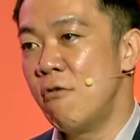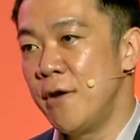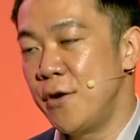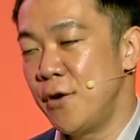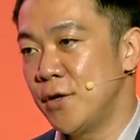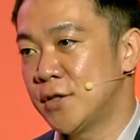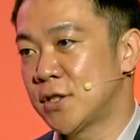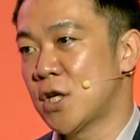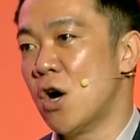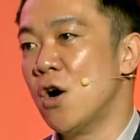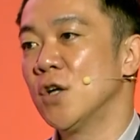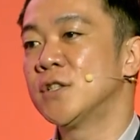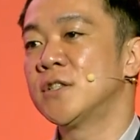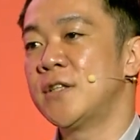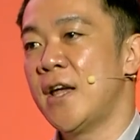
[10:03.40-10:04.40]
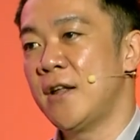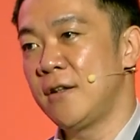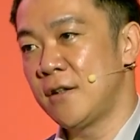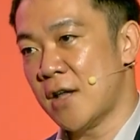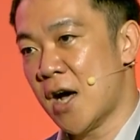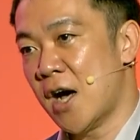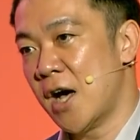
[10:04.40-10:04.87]
reduce cost and
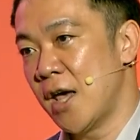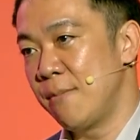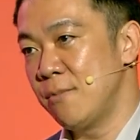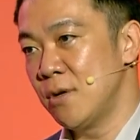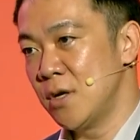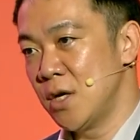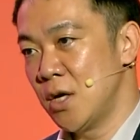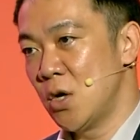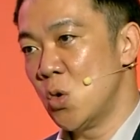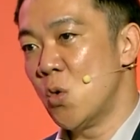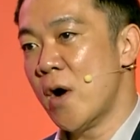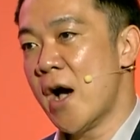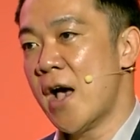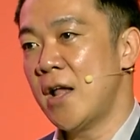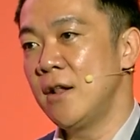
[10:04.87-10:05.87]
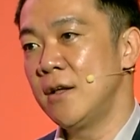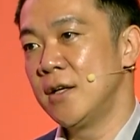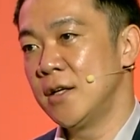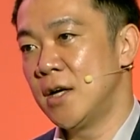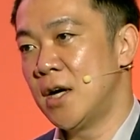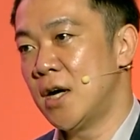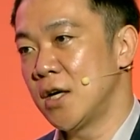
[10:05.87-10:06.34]
time while
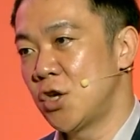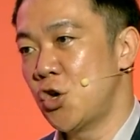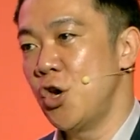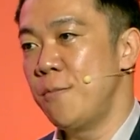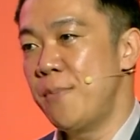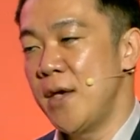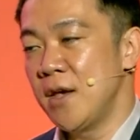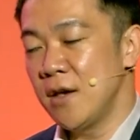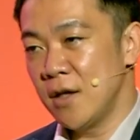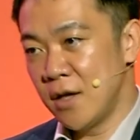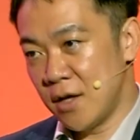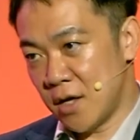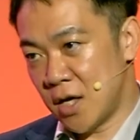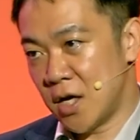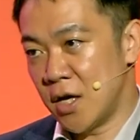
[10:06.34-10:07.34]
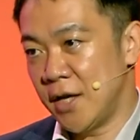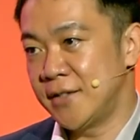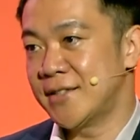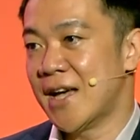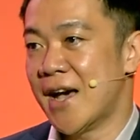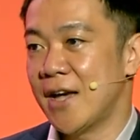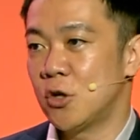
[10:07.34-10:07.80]
keeping its
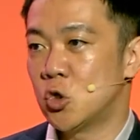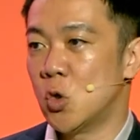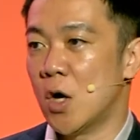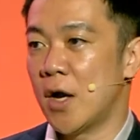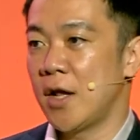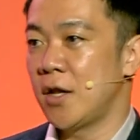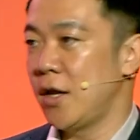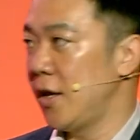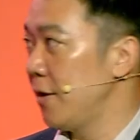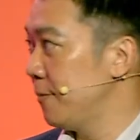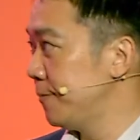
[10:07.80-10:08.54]
high quality.